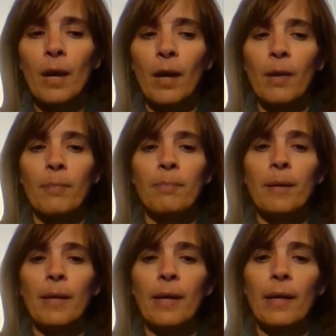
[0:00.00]
Um,
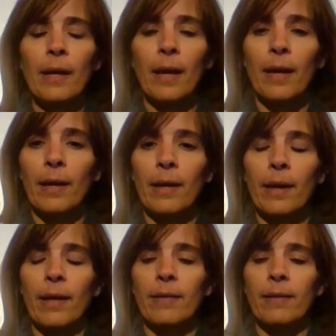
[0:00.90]
and
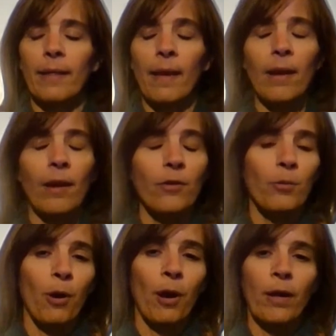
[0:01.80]
I say that not to
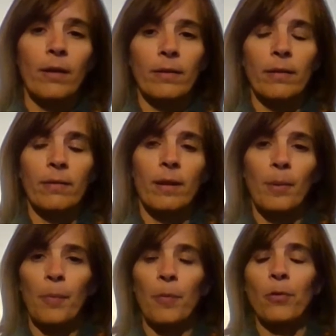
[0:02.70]
brag because that's not
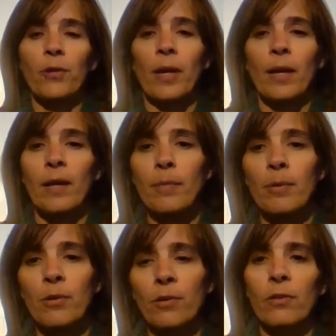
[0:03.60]
my personality,
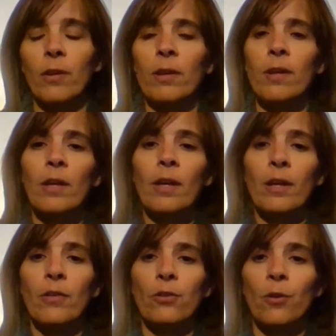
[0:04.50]
but just to
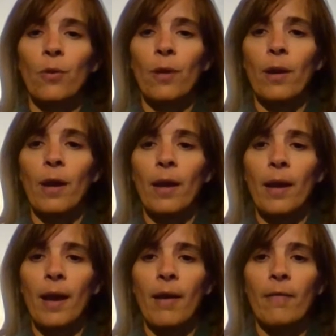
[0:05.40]
let you know that I
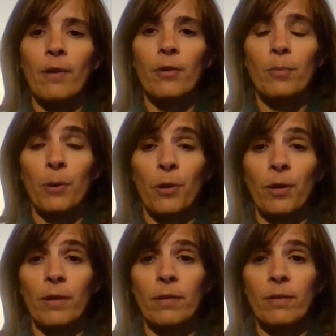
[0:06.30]
have
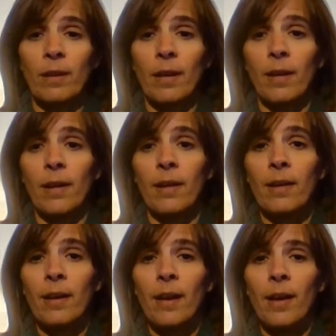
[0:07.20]
experience and
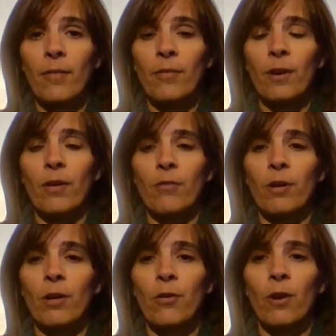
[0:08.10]
have uh,
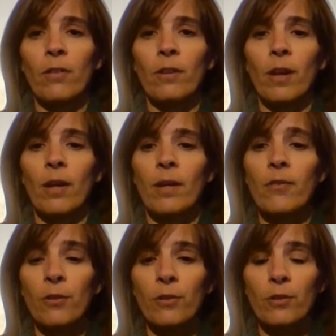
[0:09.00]
run across a lot of
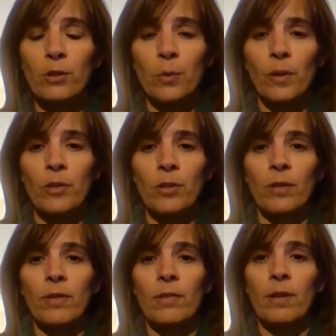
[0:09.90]
different
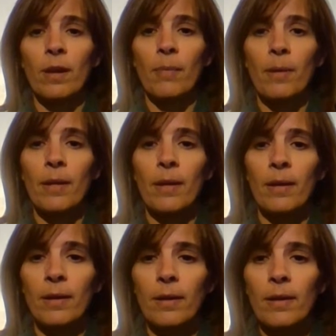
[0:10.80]
situations um,
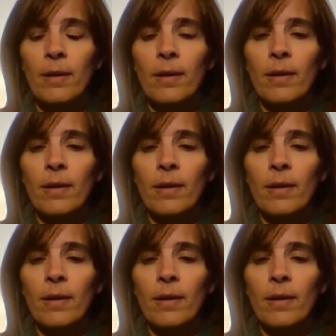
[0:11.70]
in